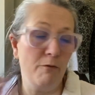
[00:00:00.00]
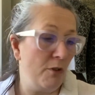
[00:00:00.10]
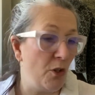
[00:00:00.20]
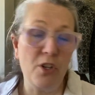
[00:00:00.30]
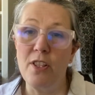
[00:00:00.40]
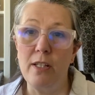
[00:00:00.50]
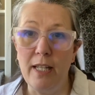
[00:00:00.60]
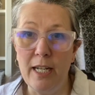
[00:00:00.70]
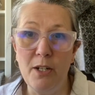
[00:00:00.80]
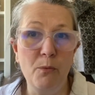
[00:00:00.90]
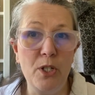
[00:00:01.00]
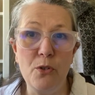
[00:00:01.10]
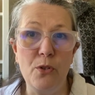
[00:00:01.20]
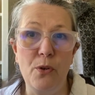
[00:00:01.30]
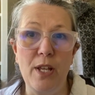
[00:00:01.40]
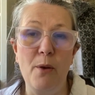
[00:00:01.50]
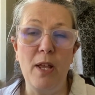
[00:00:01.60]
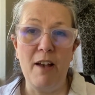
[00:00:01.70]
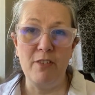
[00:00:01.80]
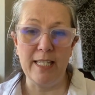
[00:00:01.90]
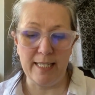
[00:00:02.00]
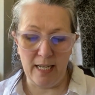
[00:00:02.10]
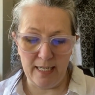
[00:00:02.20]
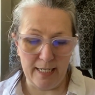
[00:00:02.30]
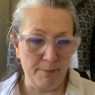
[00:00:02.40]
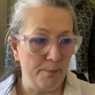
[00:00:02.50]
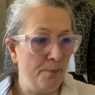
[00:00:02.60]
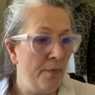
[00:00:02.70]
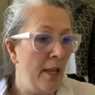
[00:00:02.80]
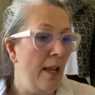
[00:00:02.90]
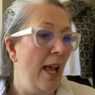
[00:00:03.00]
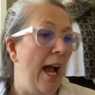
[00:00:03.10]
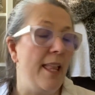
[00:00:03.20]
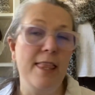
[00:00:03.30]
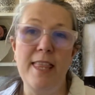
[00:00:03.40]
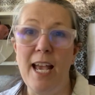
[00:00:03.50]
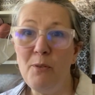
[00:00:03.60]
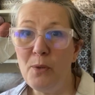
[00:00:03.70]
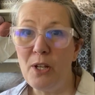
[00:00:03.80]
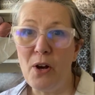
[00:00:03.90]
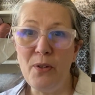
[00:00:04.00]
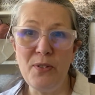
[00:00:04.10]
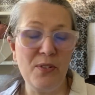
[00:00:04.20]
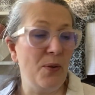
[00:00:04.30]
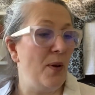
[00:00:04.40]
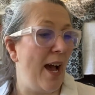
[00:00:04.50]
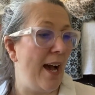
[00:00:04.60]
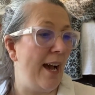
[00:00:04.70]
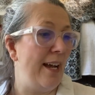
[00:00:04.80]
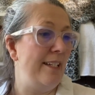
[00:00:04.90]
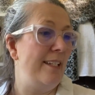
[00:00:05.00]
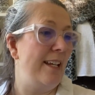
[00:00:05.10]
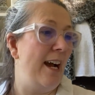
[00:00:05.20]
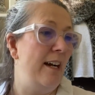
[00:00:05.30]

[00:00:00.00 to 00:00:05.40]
sooner than later. We don't know yet. We haven't decided. And then we also had